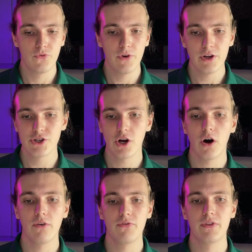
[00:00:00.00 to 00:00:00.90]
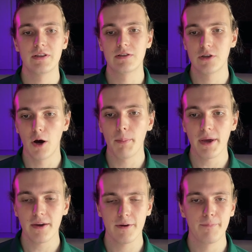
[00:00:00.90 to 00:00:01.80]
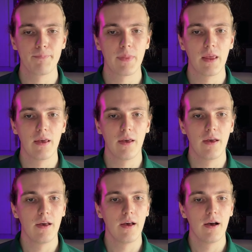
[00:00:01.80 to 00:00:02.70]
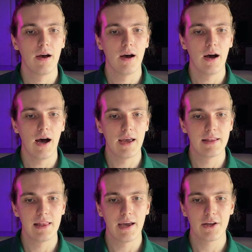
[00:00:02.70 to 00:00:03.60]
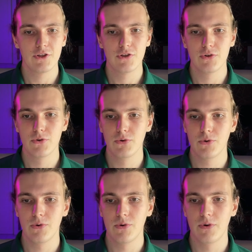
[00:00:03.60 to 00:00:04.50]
to finish off this topic, I'd like to